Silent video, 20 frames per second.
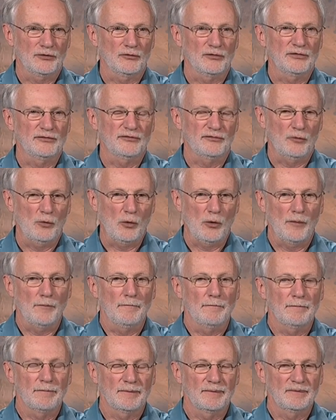
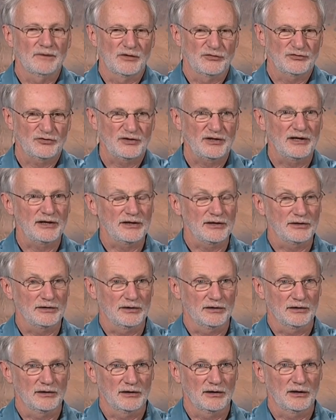reform that's getting
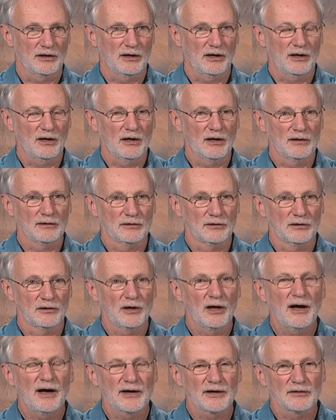a
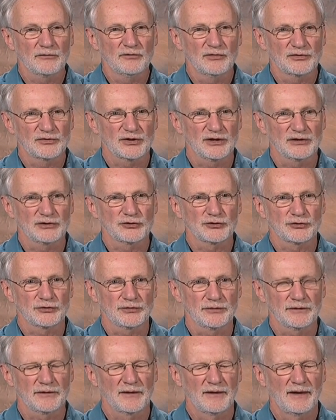lot of
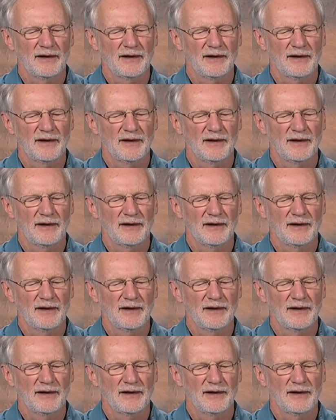attention